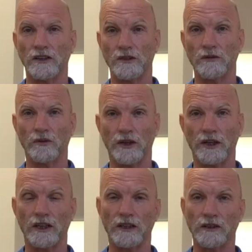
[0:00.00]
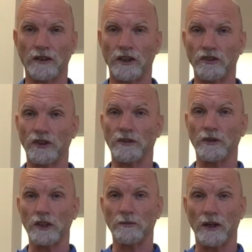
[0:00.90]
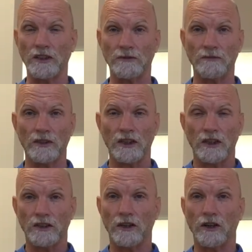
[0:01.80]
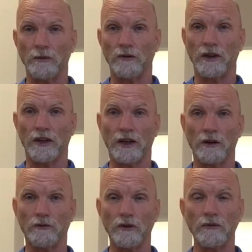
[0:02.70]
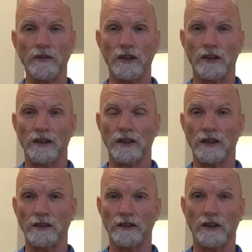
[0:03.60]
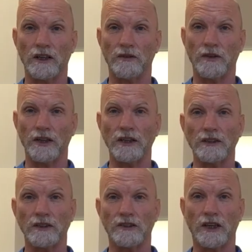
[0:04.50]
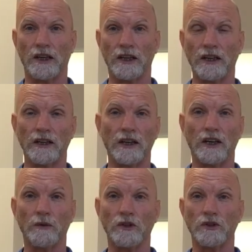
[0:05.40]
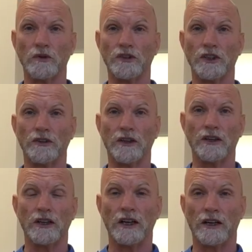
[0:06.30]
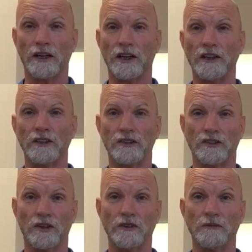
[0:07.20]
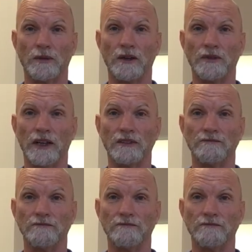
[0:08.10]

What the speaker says: to avoid getting an injury in the first place. So I hope you found that helpful. I'll leave it there. Take care, and I will talk to you again soon. Bye for now.